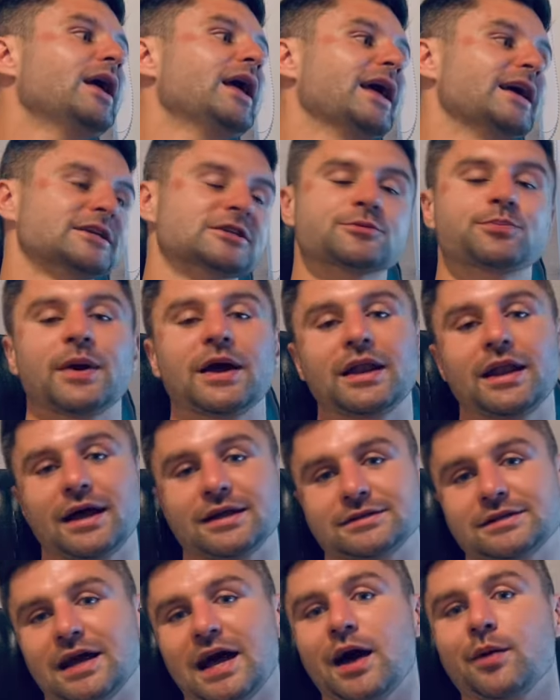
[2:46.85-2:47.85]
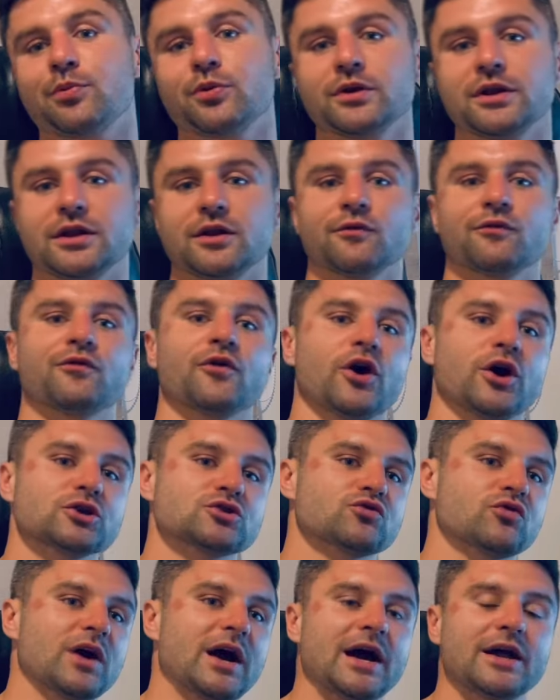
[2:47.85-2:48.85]
Expect that to happen in the
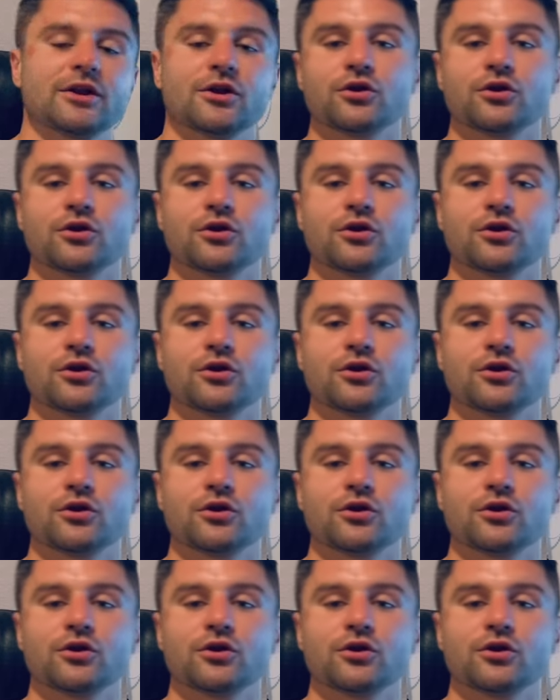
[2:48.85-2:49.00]
first round.